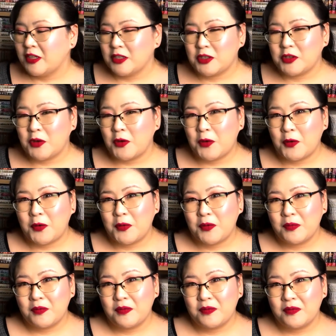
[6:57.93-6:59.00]
So
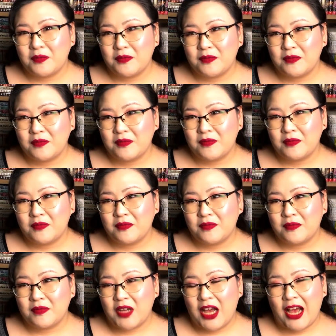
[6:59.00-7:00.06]

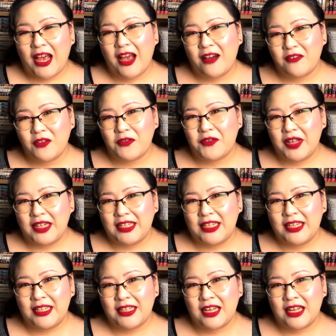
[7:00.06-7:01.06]
I have a feeling